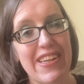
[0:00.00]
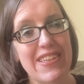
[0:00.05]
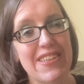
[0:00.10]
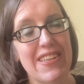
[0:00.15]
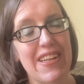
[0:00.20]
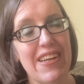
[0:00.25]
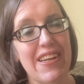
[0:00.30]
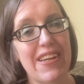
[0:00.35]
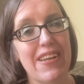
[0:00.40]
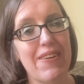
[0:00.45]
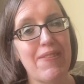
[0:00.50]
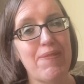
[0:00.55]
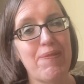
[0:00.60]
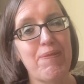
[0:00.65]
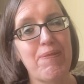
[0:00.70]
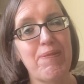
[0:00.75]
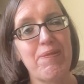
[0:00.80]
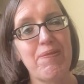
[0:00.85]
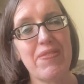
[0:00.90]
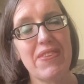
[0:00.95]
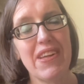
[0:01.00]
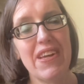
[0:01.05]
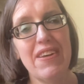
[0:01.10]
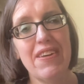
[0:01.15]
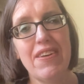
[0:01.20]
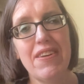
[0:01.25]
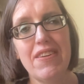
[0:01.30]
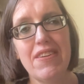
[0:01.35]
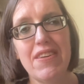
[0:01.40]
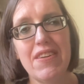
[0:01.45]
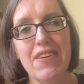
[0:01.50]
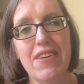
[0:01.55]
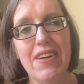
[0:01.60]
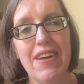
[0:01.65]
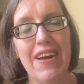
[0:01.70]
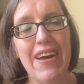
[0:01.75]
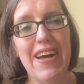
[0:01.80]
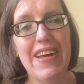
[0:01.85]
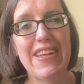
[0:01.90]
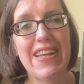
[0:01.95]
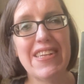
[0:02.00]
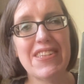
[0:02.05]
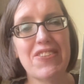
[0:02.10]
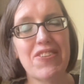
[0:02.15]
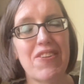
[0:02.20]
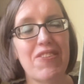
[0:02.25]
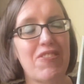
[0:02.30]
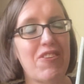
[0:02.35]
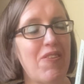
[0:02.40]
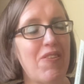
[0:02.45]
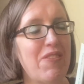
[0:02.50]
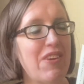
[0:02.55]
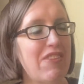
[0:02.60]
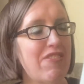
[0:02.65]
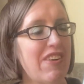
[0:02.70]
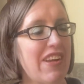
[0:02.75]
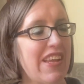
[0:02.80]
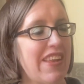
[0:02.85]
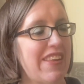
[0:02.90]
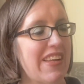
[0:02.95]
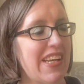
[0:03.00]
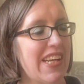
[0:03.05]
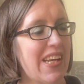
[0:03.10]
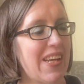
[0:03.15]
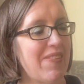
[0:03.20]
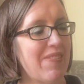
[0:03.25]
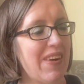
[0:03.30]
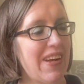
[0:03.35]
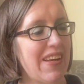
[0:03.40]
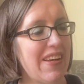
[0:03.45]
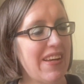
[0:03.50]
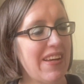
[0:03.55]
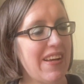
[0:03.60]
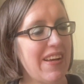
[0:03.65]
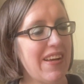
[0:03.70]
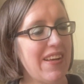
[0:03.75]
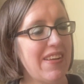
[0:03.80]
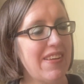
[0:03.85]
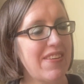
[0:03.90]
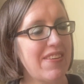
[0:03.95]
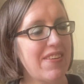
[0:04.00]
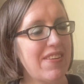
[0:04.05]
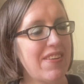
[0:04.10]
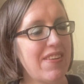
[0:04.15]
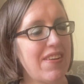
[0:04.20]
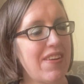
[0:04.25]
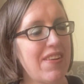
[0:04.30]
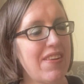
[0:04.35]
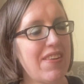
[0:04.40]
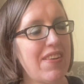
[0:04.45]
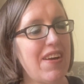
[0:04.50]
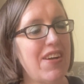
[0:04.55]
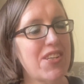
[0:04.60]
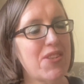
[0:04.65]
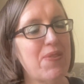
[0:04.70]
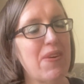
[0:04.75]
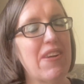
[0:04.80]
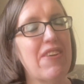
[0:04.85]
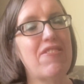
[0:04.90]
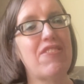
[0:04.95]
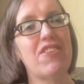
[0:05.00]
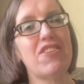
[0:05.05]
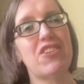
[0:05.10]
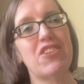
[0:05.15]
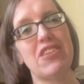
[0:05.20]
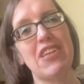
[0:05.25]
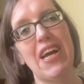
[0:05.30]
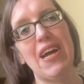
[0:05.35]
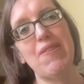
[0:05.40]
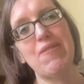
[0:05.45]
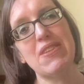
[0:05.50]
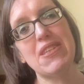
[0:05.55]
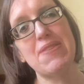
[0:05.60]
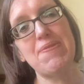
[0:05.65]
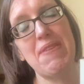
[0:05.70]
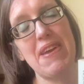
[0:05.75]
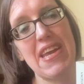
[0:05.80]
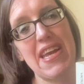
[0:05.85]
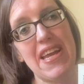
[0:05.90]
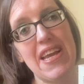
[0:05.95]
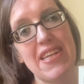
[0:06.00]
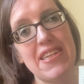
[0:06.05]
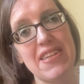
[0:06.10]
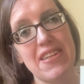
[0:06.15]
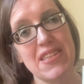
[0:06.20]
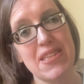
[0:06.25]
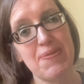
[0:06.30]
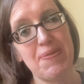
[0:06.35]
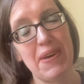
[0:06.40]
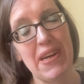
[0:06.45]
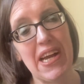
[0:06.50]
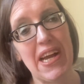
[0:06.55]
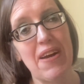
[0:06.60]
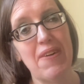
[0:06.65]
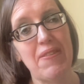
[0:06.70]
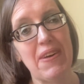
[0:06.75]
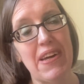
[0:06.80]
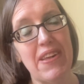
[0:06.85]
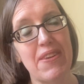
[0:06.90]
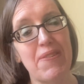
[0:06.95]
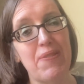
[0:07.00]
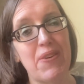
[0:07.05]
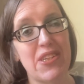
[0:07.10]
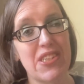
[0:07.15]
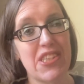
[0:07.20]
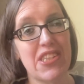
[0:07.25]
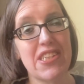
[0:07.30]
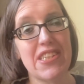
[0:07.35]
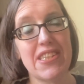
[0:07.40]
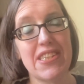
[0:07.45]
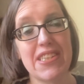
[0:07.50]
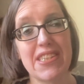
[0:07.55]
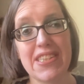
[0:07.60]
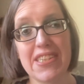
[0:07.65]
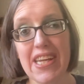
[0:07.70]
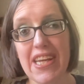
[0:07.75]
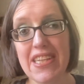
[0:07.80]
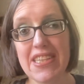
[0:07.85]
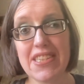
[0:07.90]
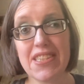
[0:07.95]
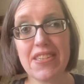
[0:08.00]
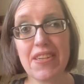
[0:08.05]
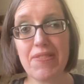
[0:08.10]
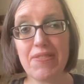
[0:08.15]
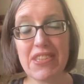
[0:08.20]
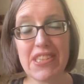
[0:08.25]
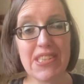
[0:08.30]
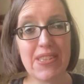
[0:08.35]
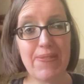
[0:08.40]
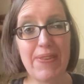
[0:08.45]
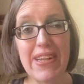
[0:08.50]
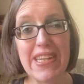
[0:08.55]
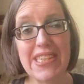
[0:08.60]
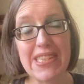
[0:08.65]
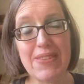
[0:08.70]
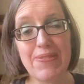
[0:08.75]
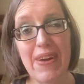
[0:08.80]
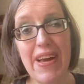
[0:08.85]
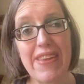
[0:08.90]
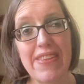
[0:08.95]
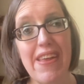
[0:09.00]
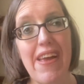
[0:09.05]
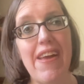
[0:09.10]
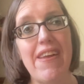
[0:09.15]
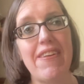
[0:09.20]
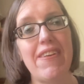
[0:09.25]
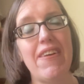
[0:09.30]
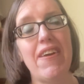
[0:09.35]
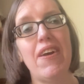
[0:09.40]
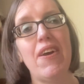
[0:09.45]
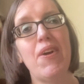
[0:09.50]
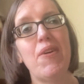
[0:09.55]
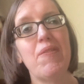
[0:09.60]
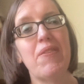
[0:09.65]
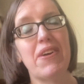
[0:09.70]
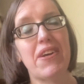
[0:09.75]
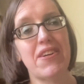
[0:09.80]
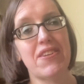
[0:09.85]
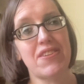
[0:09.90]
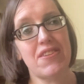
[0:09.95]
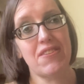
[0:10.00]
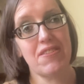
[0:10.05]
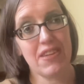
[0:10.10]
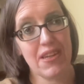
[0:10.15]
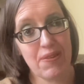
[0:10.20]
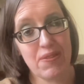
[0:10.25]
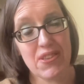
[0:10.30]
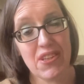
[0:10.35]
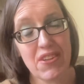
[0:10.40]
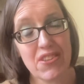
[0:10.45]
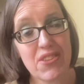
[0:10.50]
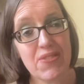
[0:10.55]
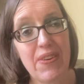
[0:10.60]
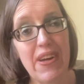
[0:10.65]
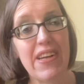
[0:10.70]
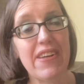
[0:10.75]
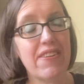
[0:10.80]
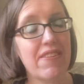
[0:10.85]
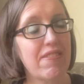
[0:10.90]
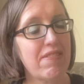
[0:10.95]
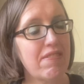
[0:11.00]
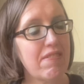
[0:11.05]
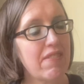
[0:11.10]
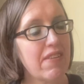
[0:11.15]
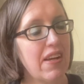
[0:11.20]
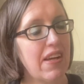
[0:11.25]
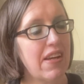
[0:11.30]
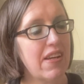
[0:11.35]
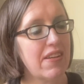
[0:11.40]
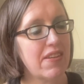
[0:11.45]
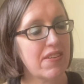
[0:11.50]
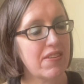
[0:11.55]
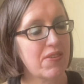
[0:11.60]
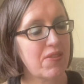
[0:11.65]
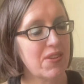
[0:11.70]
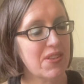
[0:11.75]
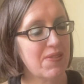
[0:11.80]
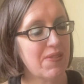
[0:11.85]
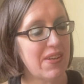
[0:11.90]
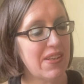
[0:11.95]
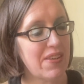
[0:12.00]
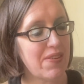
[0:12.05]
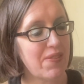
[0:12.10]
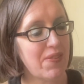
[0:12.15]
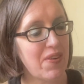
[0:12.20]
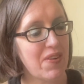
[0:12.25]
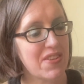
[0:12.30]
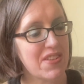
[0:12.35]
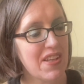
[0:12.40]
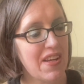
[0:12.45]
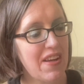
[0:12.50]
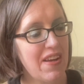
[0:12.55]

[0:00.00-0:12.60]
it's like, and that sort of got me really thinking about it. And The Hunchback of Notre Dame, to me, it does bring out about the prejudices against disabilities back then, because he was hunchback and Quasimodo was.